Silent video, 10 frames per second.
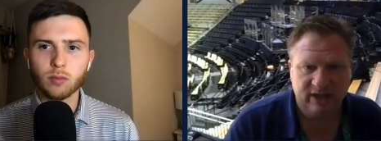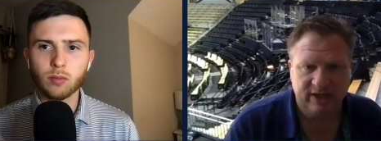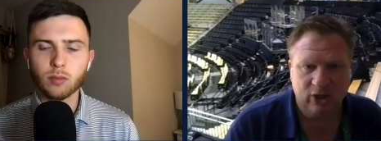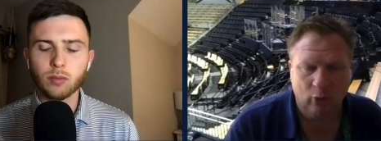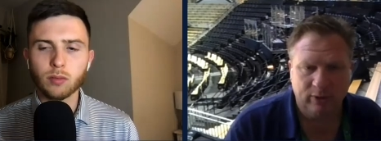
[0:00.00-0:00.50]

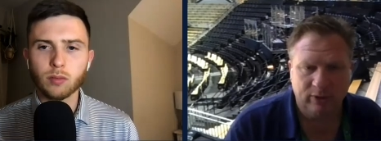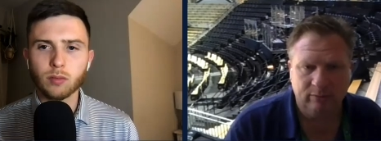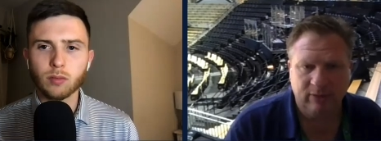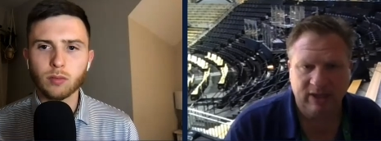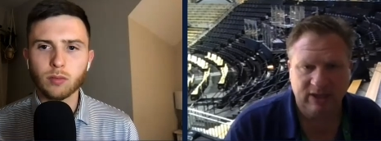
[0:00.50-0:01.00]
Speaker 1: getting
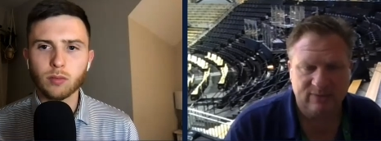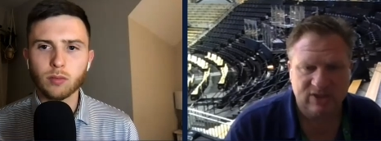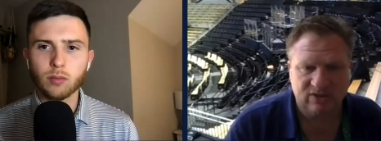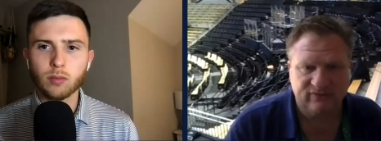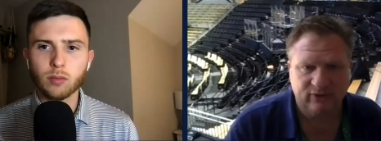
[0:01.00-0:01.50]
open, making
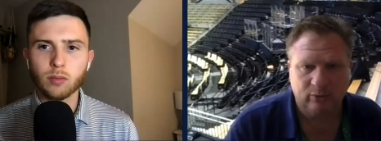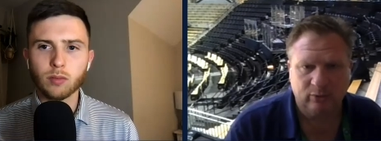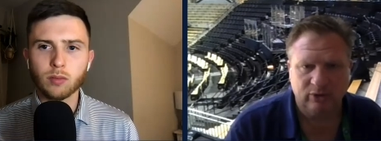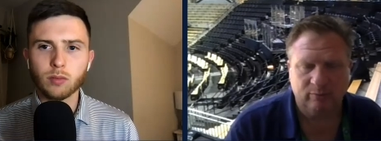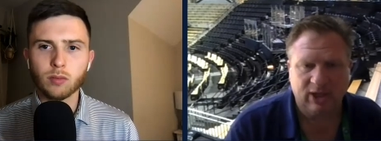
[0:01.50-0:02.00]
themselves
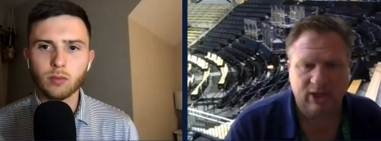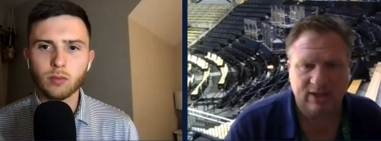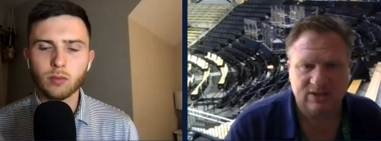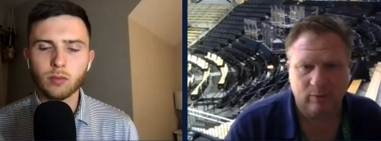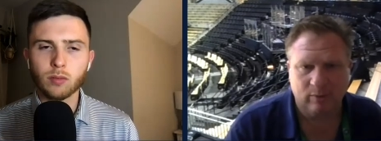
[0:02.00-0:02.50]
available in the
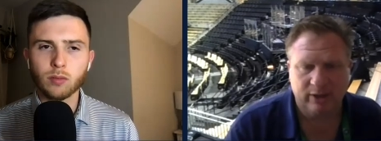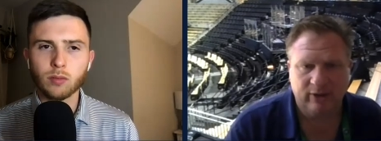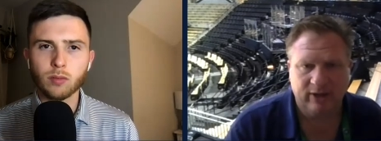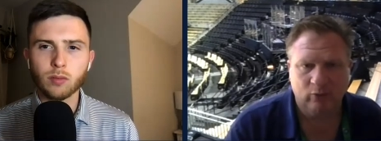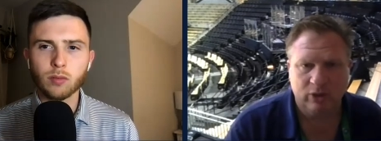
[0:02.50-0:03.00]
blocks. Armando
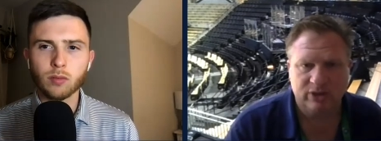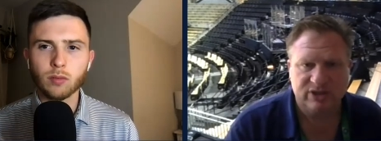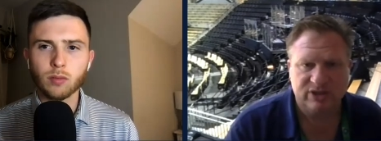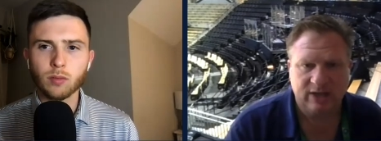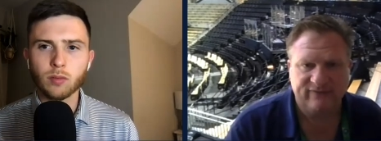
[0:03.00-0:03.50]
had one
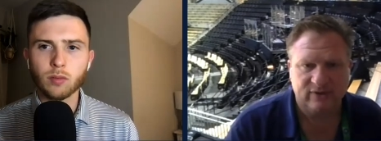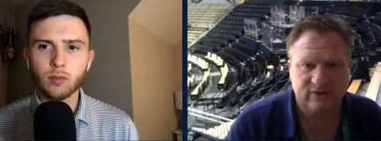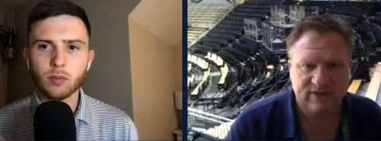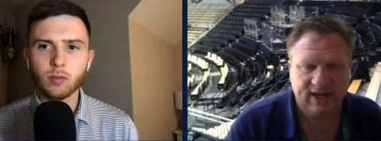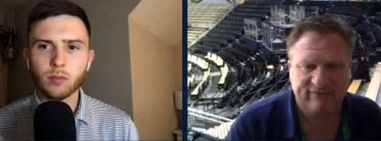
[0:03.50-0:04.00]
shot in the
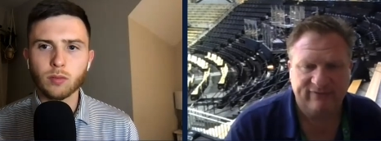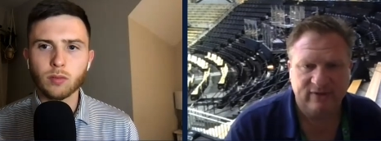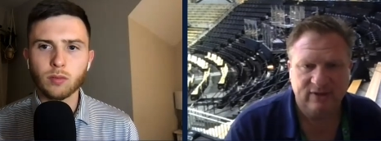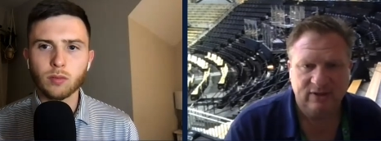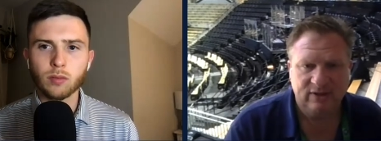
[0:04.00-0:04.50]
first half,
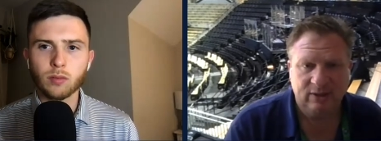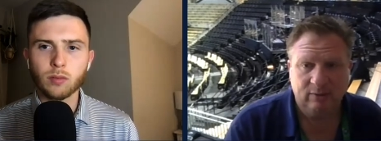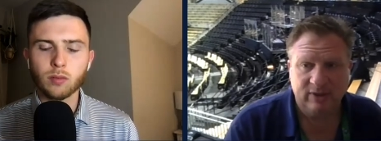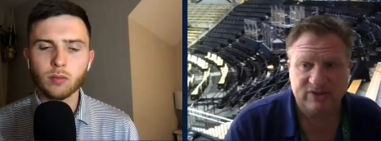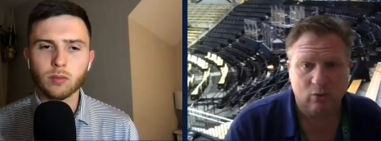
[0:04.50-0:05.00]

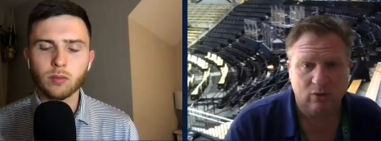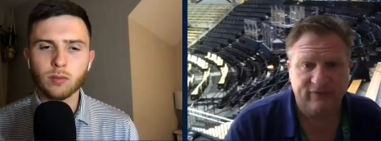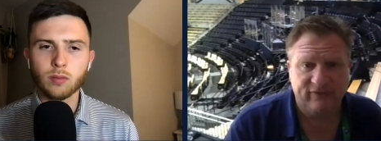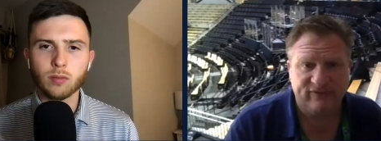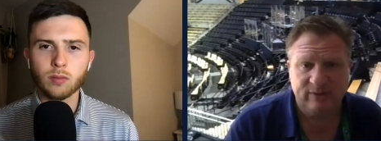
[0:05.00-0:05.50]
but he mm-hmm. scored
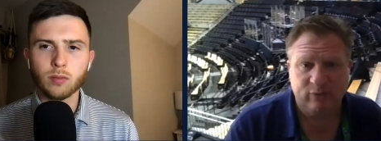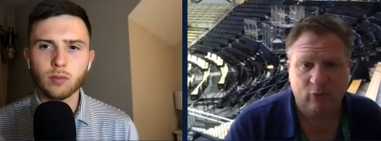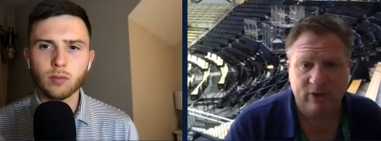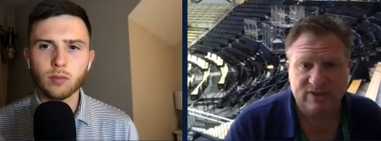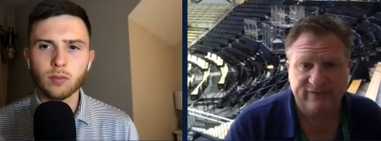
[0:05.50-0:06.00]
15
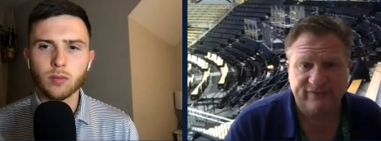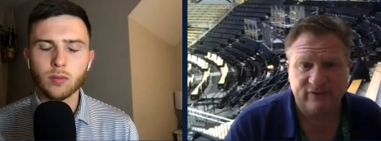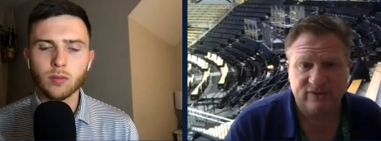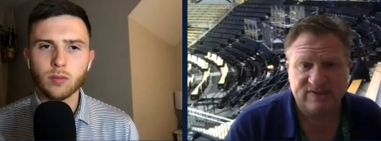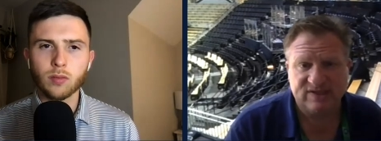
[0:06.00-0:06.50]
points in the
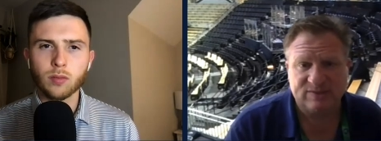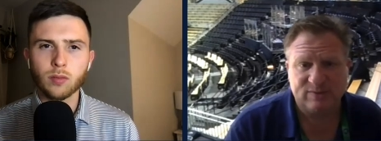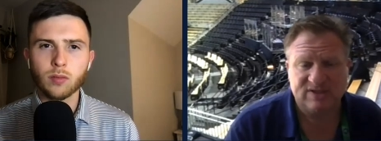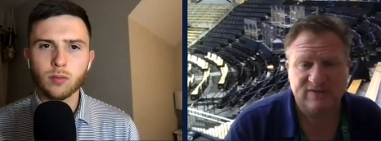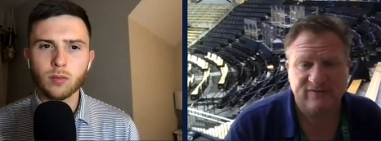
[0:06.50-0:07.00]
first six
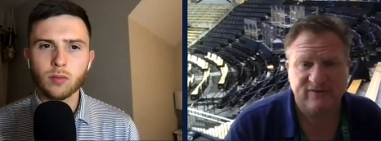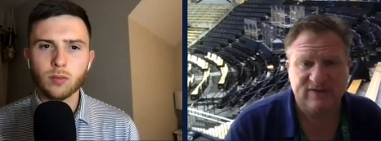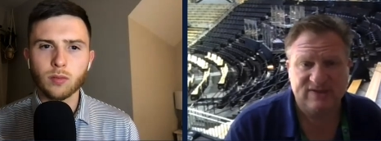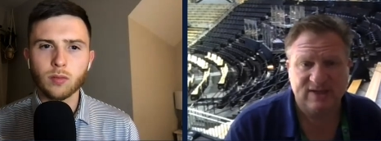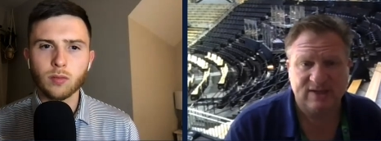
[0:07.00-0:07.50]
minutes and
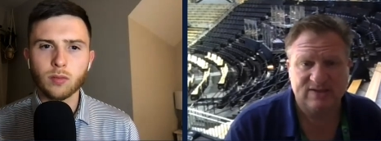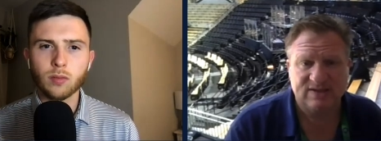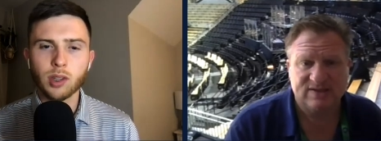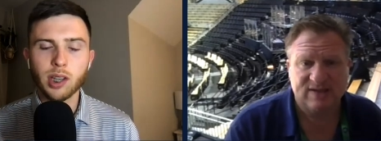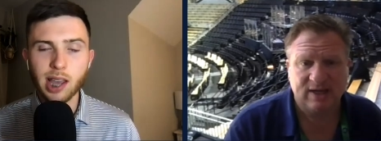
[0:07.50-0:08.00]
50 seconds of
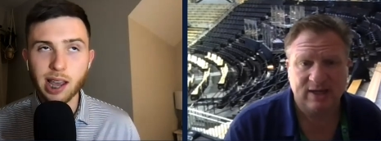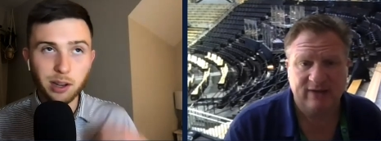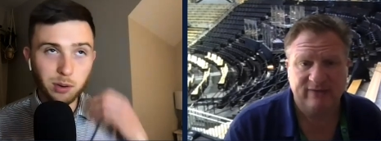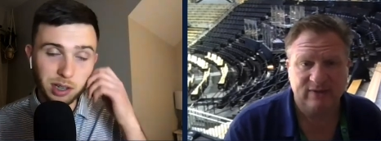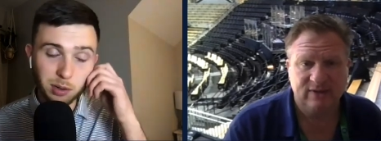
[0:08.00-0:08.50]
the second. Yeah,
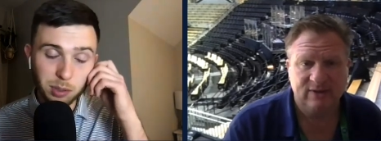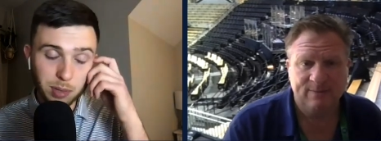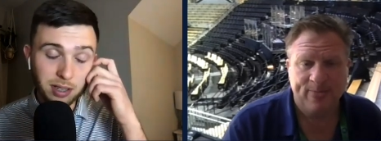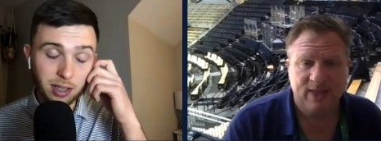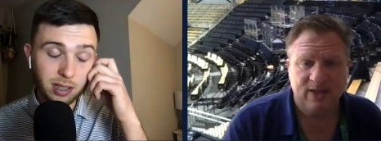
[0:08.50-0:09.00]
he was he was a
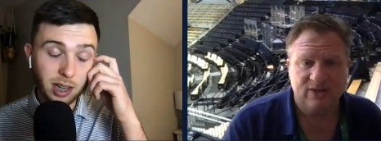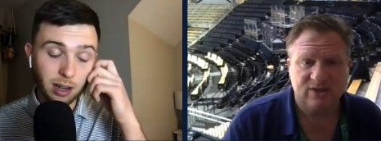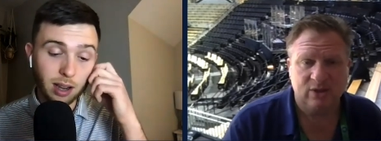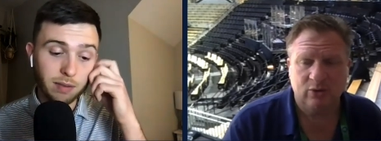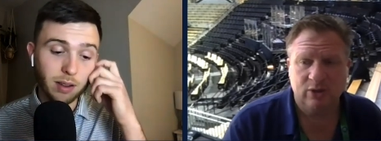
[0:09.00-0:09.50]
beast in the
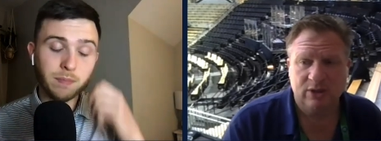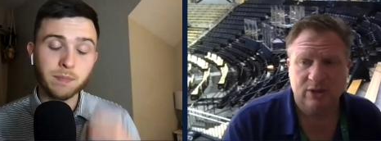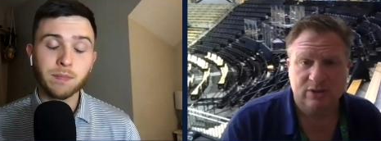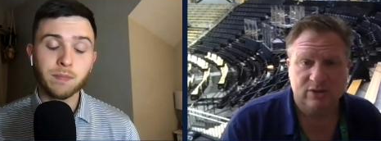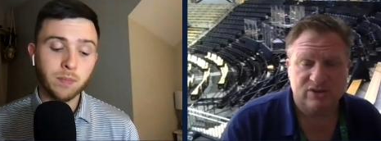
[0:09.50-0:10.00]
second so, half.
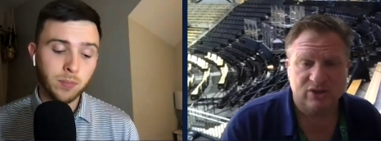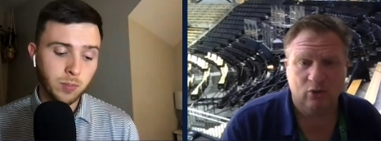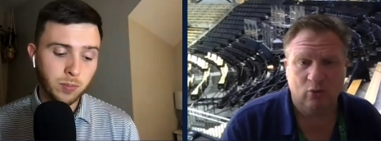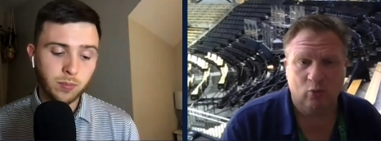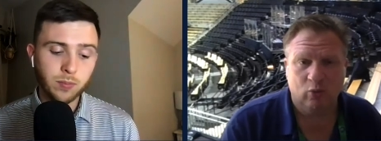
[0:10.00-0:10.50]
Yeah.
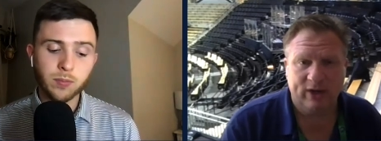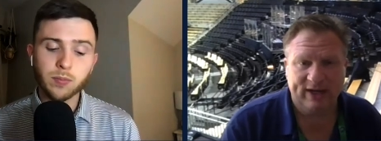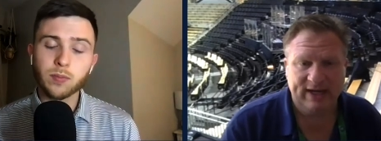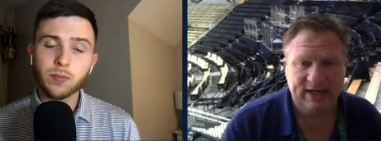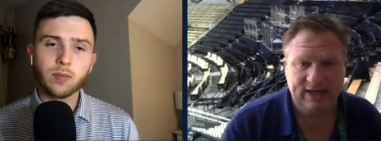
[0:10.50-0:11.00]
So what
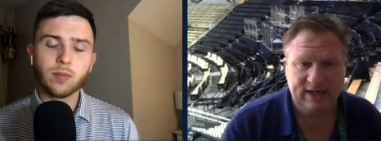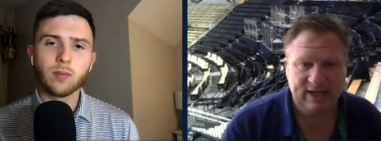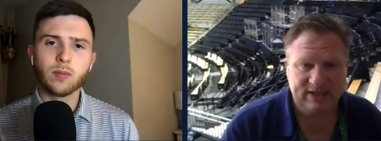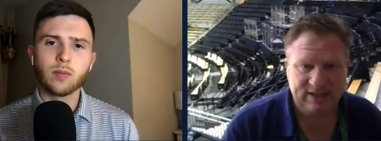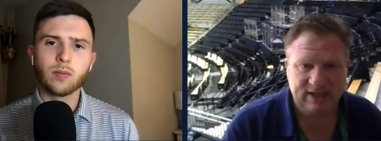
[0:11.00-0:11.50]
he he
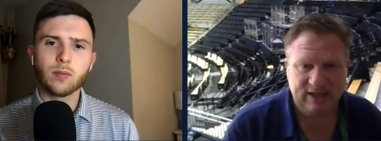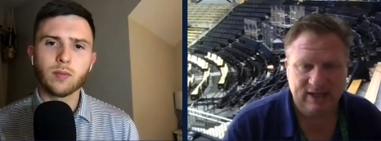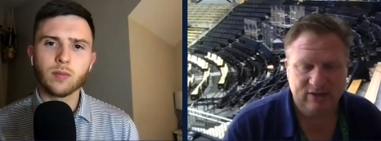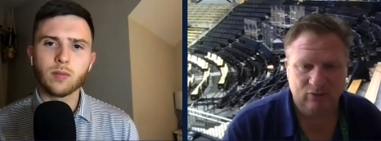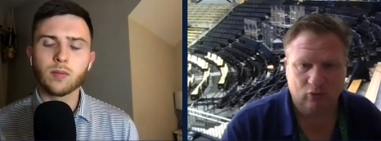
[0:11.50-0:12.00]
did, he,
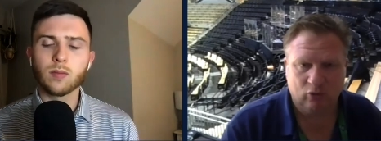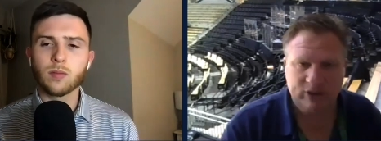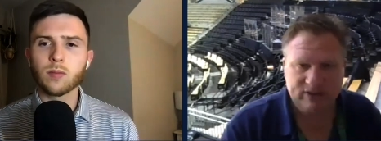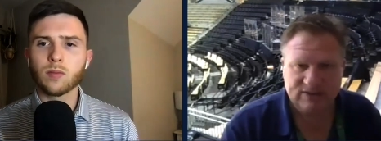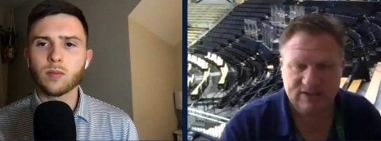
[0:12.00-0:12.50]
Roy
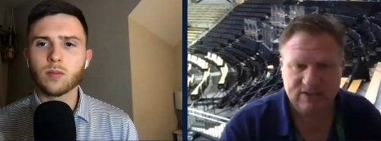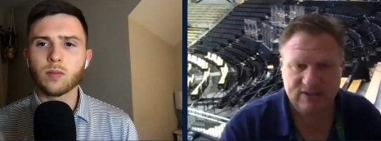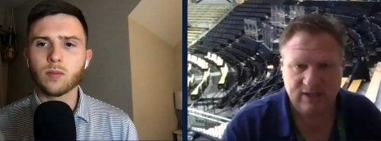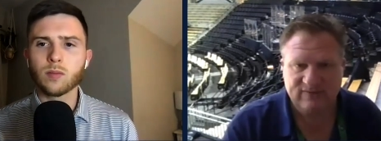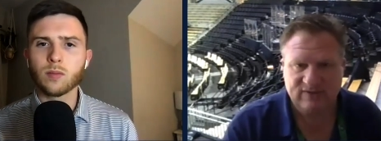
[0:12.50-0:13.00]
said
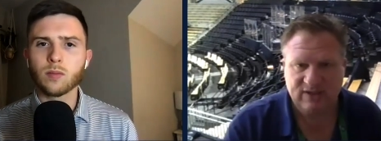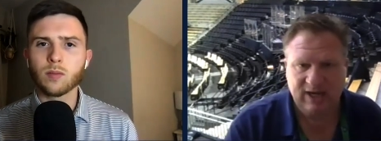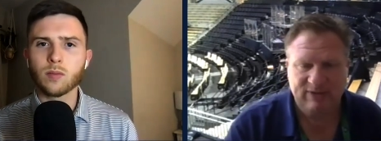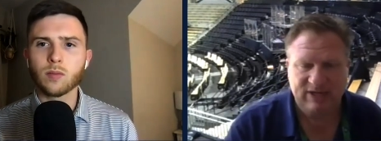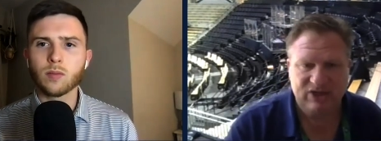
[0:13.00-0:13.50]
tonight after the
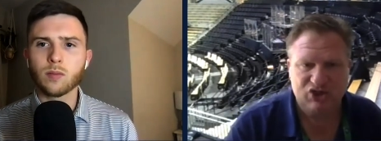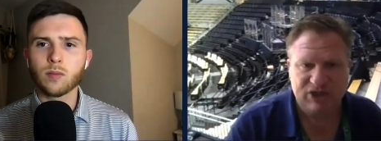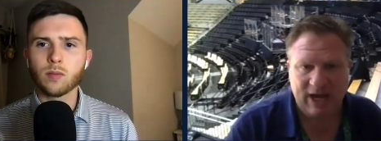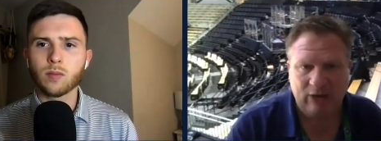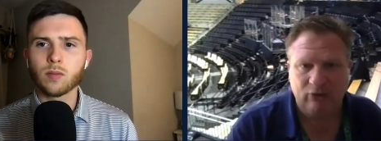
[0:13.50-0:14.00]
game that he
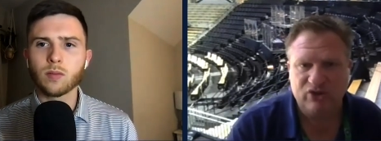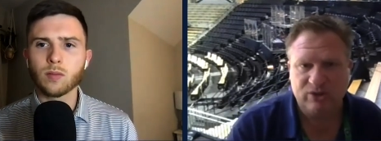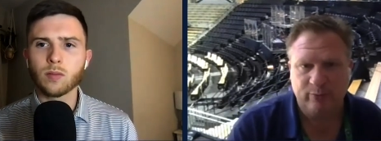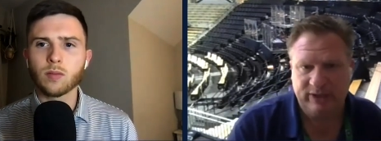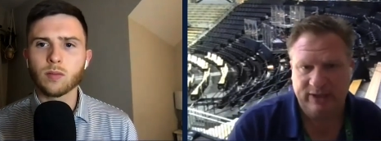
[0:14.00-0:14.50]
challenged the
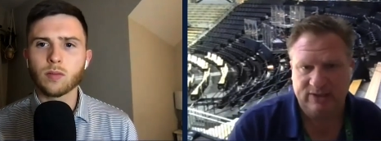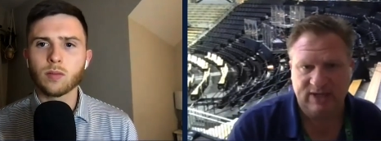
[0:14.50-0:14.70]
bigs